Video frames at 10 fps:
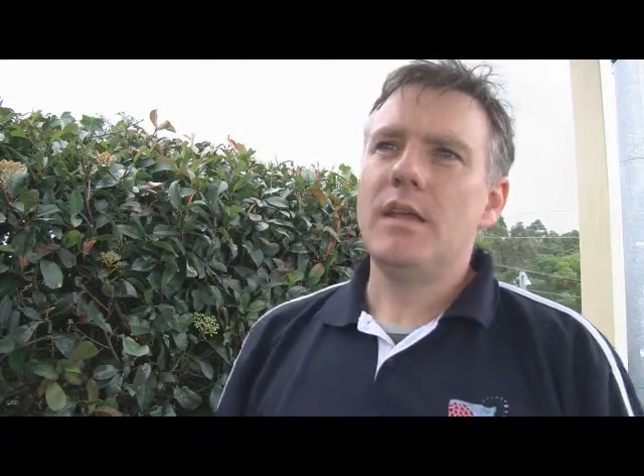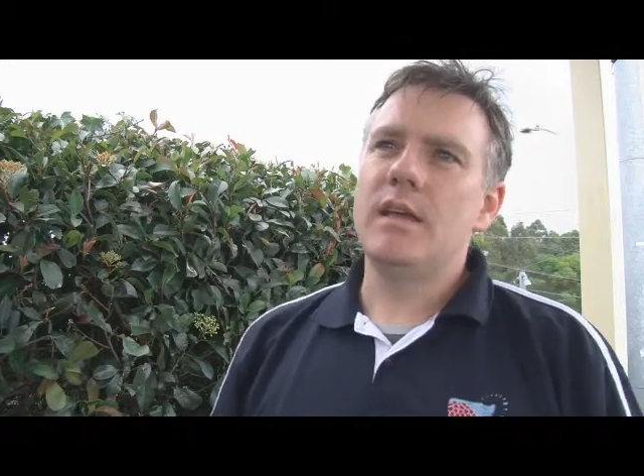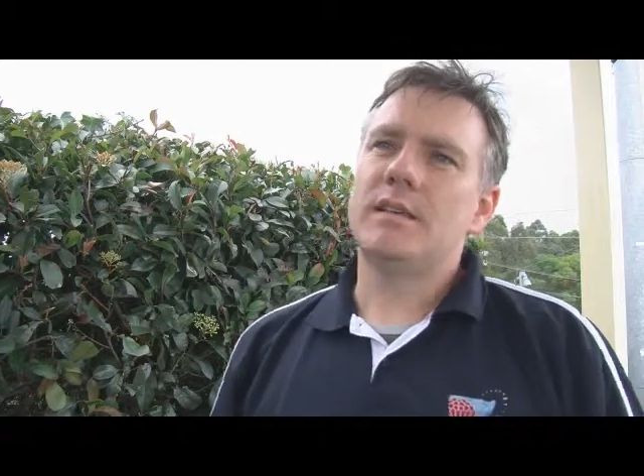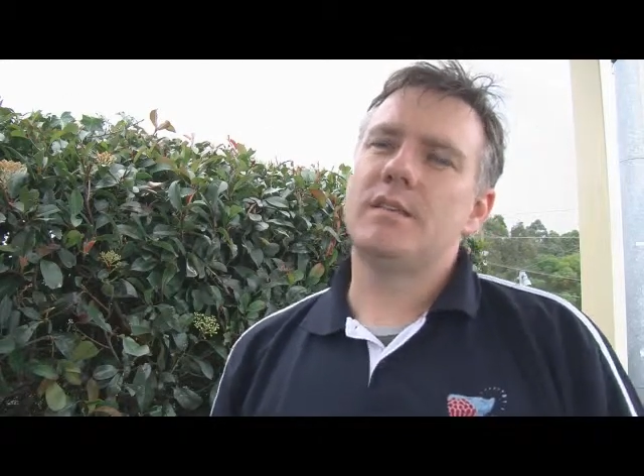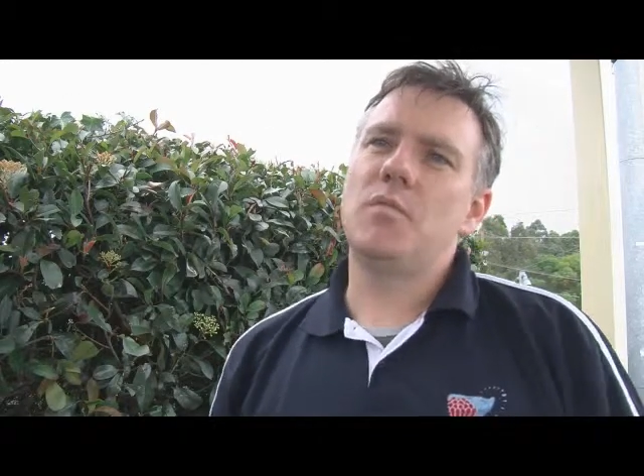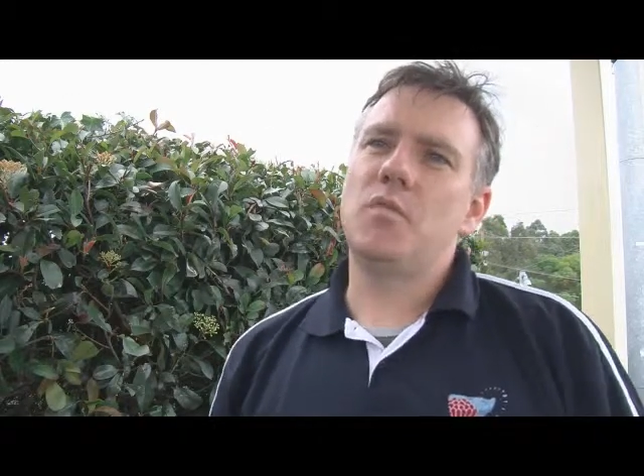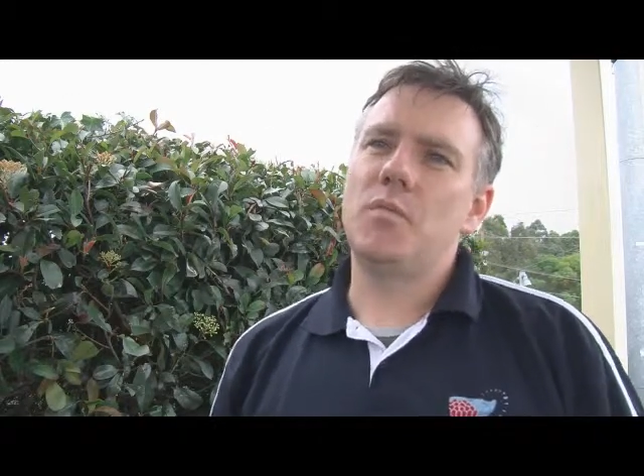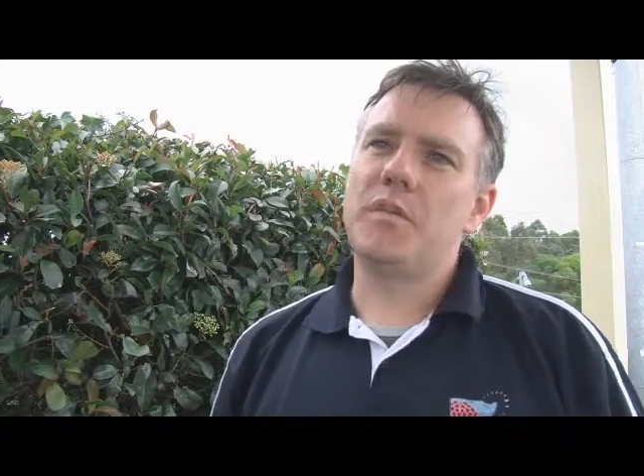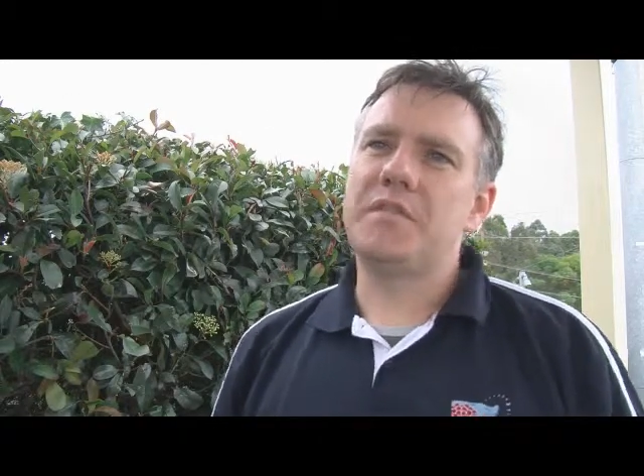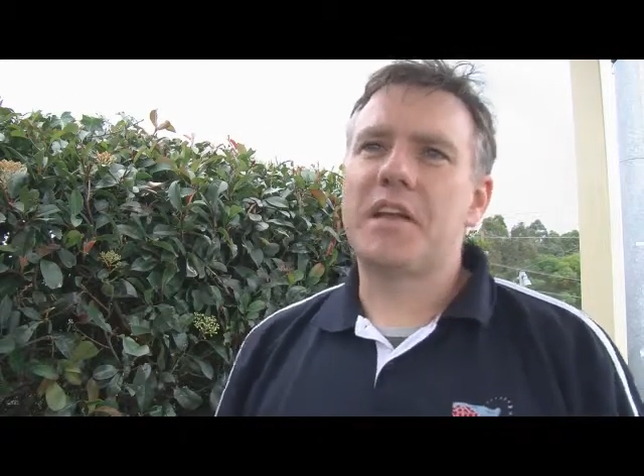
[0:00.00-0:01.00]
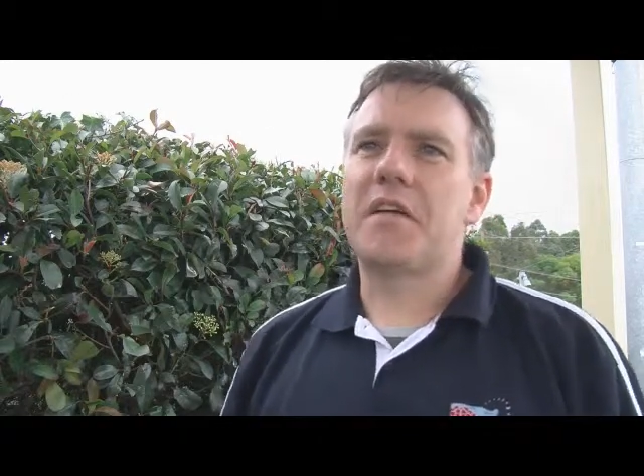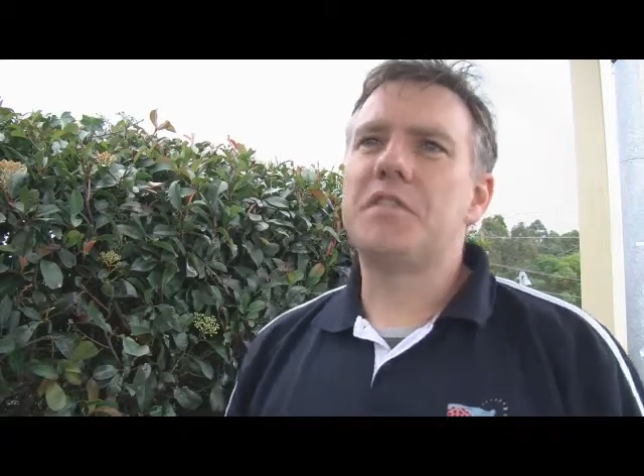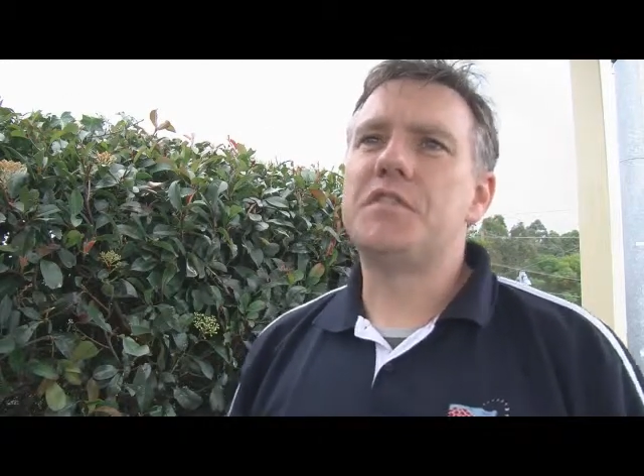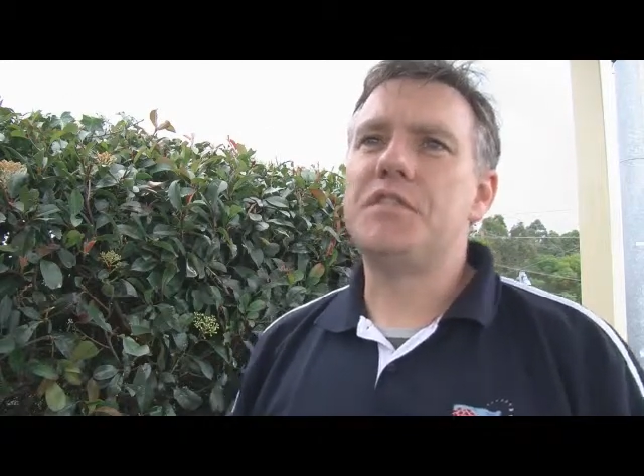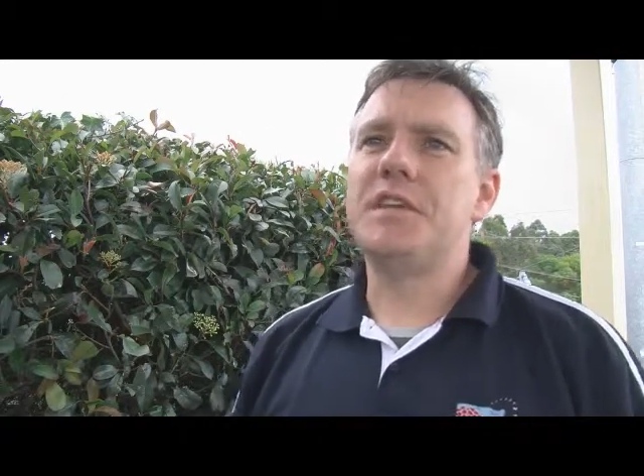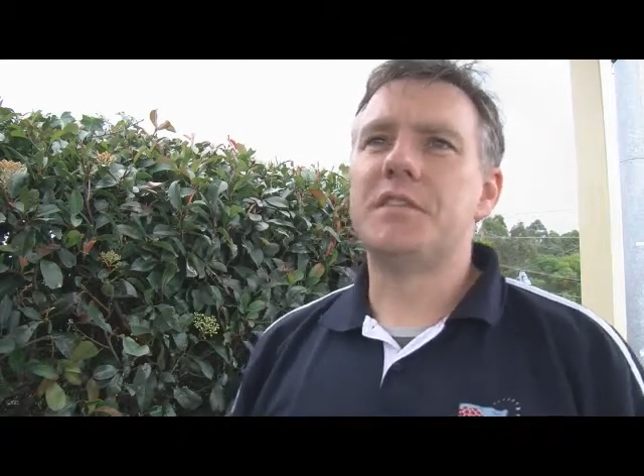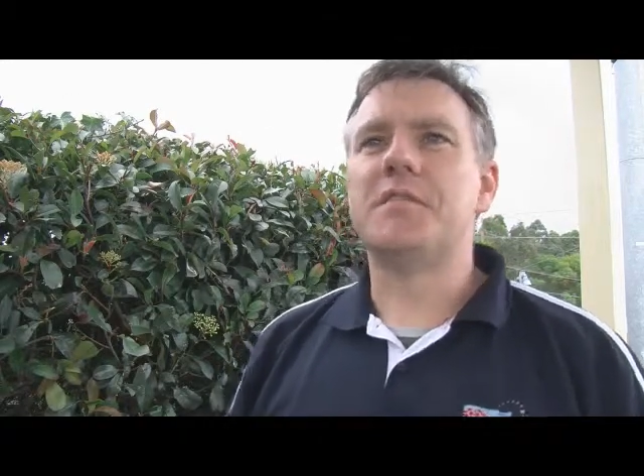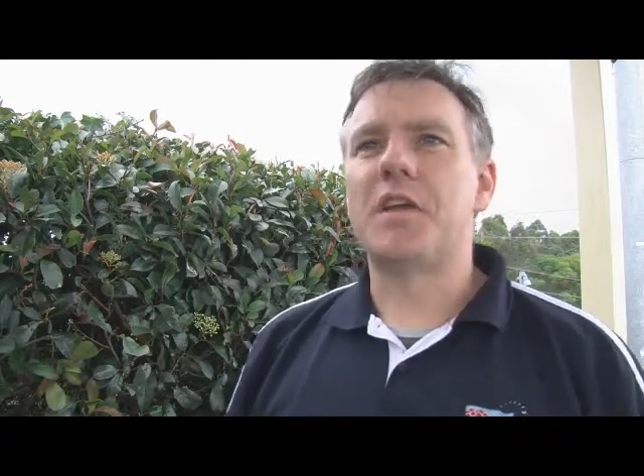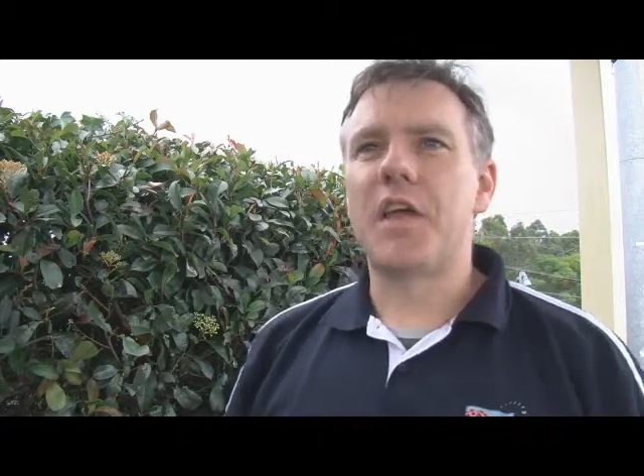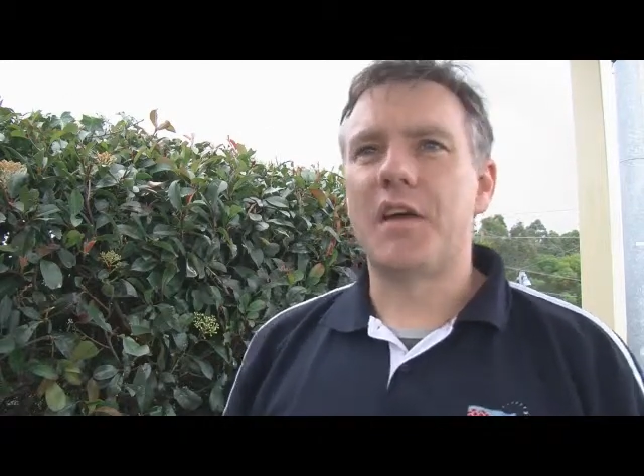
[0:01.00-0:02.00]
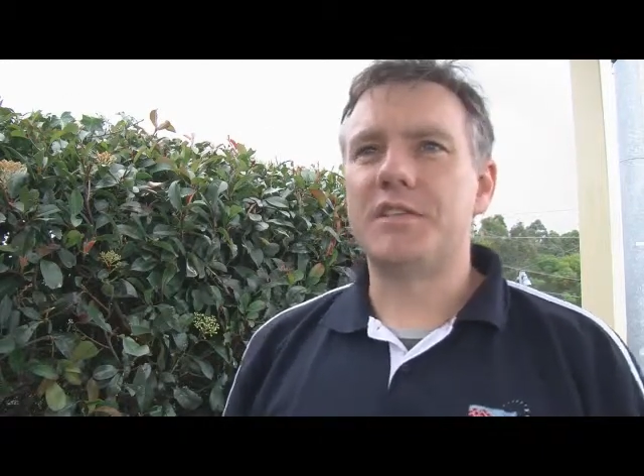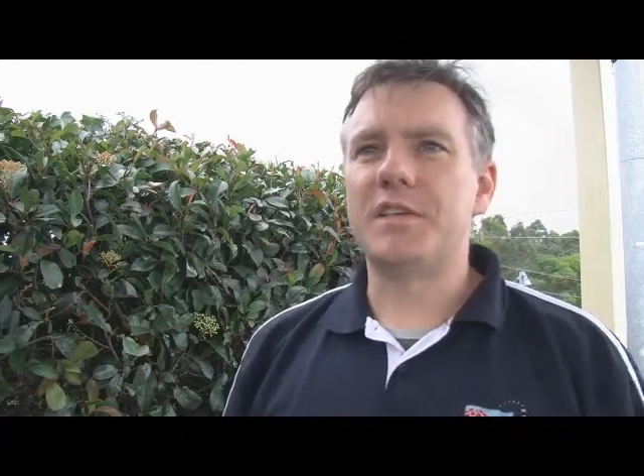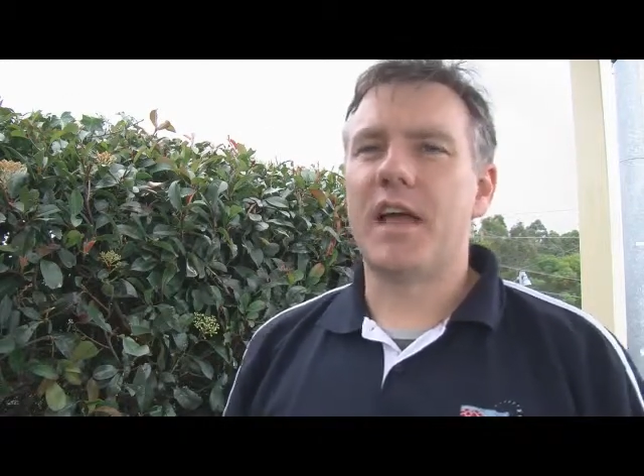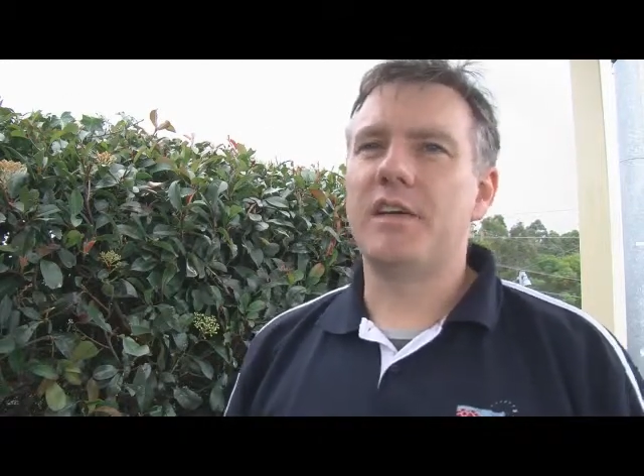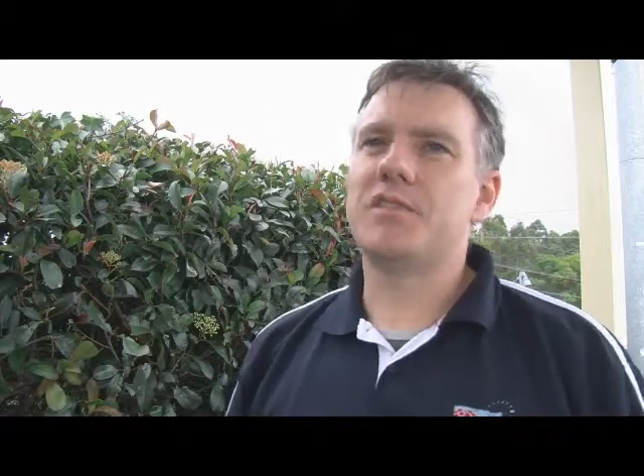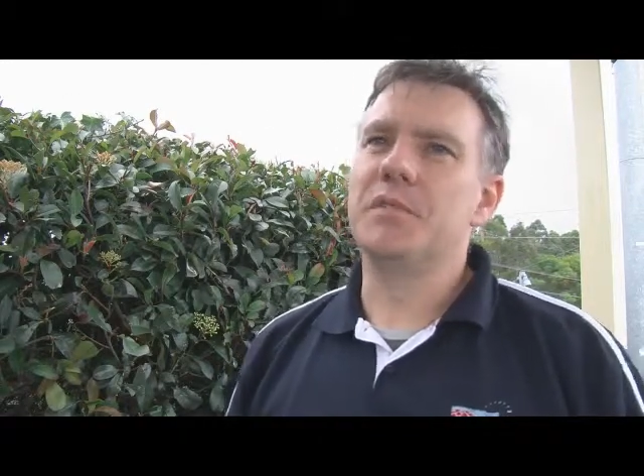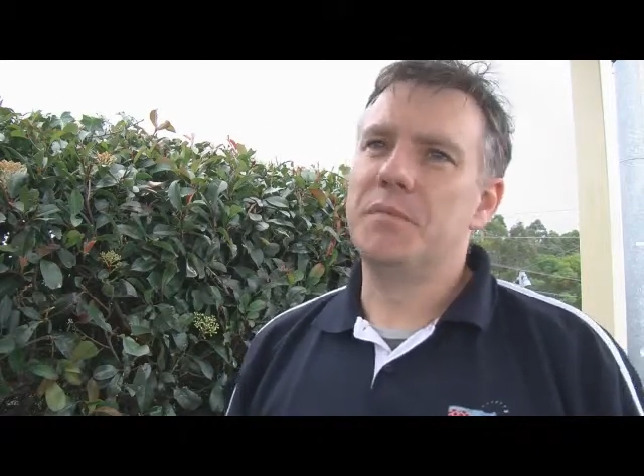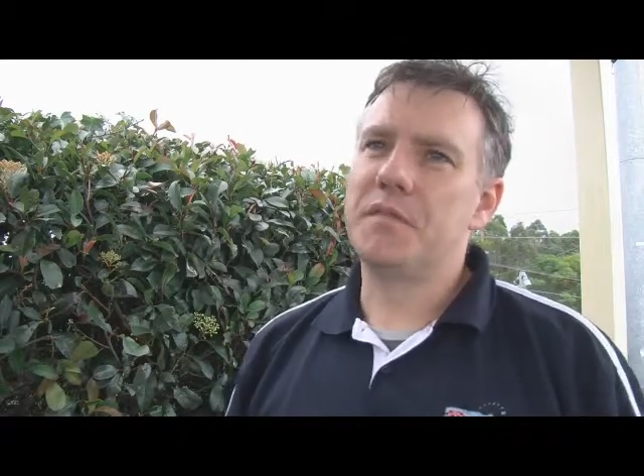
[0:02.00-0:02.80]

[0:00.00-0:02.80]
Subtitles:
Yeah, so what we've done after 2 years of negotiation,